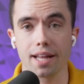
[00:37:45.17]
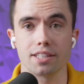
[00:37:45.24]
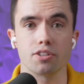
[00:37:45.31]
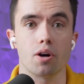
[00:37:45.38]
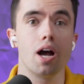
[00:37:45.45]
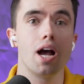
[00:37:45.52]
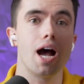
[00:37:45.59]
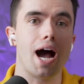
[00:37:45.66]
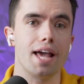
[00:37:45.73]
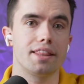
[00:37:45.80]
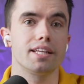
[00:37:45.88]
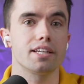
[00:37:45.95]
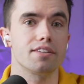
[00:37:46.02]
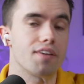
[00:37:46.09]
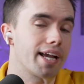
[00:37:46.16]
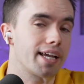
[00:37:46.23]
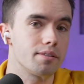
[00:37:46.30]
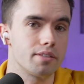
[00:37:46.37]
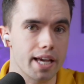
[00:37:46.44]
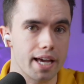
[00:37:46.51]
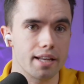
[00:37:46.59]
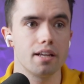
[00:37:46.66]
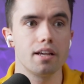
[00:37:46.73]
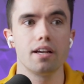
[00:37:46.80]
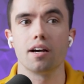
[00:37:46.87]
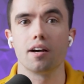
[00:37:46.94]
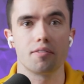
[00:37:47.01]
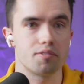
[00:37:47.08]
And so I think if I can get
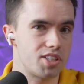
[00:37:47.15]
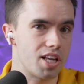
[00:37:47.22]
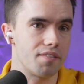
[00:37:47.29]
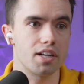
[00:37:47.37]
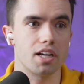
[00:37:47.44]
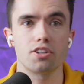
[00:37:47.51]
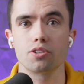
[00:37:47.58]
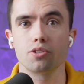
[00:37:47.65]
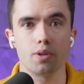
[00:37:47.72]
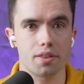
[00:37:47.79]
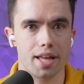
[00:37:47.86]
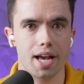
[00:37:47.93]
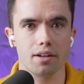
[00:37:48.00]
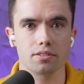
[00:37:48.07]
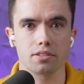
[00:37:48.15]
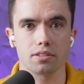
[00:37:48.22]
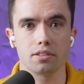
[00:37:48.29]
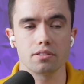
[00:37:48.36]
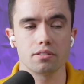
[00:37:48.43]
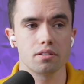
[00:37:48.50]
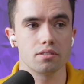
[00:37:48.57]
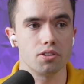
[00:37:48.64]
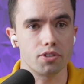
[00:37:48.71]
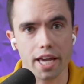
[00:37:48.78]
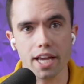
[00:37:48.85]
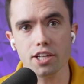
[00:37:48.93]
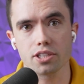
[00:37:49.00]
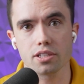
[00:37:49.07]
700 to 1,000
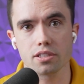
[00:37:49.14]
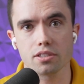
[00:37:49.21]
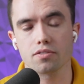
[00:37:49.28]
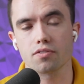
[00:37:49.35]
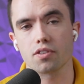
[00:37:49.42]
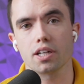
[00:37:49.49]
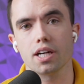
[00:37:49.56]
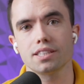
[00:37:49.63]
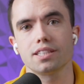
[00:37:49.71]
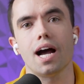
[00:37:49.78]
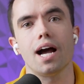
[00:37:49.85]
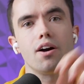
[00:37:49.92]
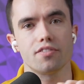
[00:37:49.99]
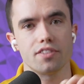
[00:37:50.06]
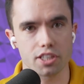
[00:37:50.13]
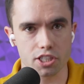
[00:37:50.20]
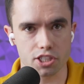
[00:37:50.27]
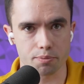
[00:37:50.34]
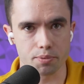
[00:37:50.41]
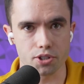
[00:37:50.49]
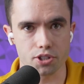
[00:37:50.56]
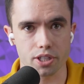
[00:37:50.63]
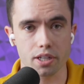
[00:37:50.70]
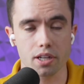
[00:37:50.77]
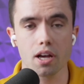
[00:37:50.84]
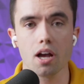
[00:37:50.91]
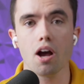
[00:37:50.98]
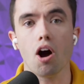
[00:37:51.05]
locations for Augusta, I'll have the distribution.
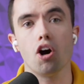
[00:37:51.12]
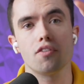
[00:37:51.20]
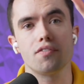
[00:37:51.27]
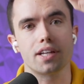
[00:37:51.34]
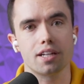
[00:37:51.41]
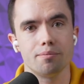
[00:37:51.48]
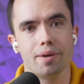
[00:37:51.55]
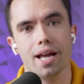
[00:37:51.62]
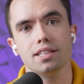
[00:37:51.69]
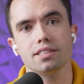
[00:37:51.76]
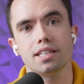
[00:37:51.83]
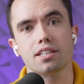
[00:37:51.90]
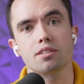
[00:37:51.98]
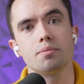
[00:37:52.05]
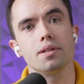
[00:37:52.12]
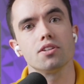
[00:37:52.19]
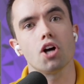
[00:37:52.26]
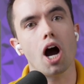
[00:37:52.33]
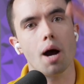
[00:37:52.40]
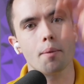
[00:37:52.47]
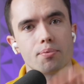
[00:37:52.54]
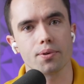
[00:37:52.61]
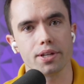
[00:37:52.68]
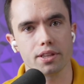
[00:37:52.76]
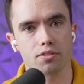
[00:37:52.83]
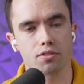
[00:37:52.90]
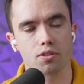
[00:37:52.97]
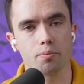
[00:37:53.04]
I'll have the command center to be able to operate
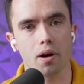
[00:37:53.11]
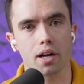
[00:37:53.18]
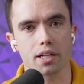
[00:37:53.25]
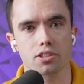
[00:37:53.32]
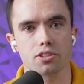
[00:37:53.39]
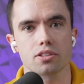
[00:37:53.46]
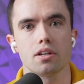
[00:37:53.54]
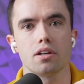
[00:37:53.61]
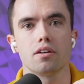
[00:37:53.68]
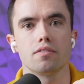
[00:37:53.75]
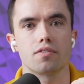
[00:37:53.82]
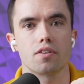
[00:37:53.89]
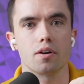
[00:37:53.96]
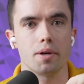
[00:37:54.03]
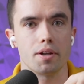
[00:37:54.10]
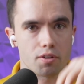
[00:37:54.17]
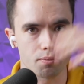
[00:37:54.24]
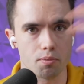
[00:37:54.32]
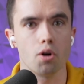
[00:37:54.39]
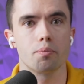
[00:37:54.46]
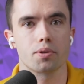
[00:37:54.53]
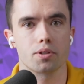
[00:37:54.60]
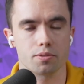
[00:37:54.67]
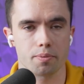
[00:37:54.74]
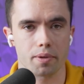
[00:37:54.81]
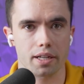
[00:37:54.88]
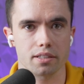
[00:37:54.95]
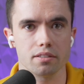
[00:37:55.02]
the robotics from a remote
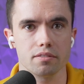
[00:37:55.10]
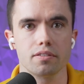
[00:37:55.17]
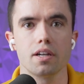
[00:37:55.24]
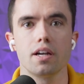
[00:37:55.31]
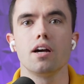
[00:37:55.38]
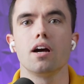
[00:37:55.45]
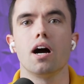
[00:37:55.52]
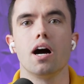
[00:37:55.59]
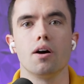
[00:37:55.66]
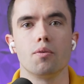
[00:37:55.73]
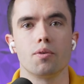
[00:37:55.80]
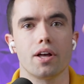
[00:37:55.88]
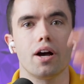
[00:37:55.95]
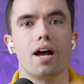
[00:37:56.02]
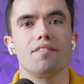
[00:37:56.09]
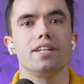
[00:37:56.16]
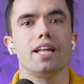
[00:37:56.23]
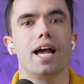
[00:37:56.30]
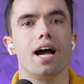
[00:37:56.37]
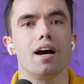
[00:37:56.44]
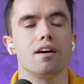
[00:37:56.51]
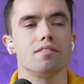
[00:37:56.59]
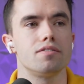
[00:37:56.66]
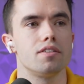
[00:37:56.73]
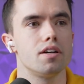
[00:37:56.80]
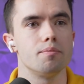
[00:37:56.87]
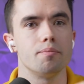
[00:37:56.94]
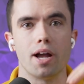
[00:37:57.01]
perspective without having to have
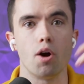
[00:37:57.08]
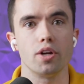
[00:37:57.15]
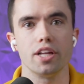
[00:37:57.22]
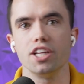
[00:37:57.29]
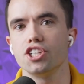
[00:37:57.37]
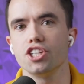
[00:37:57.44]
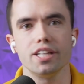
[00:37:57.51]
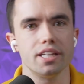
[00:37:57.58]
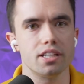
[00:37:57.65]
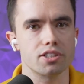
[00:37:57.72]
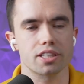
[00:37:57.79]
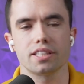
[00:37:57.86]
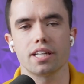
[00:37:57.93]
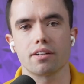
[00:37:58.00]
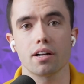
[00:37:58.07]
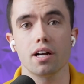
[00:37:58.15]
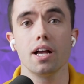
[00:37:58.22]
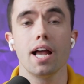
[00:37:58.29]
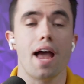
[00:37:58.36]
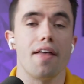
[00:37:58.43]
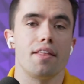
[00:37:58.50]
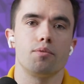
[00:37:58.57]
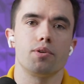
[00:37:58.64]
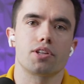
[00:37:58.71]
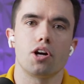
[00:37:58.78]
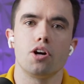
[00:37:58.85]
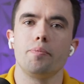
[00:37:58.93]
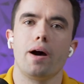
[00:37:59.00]
my own engineers, et cetera. And then with
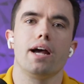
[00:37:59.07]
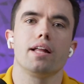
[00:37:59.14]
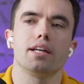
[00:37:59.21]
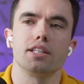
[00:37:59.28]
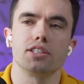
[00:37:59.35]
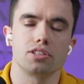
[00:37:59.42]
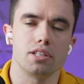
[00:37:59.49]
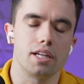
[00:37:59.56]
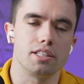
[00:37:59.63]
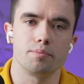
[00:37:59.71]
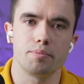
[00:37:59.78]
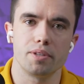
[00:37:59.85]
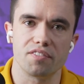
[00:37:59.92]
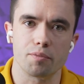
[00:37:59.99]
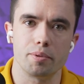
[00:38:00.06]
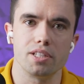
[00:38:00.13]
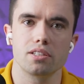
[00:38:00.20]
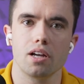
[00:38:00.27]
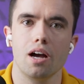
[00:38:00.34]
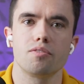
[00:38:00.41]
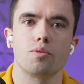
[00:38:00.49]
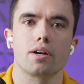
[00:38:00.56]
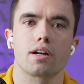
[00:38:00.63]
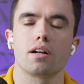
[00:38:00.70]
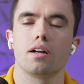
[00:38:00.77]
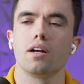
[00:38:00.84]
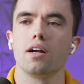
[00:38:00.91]
Copilot and P4P software,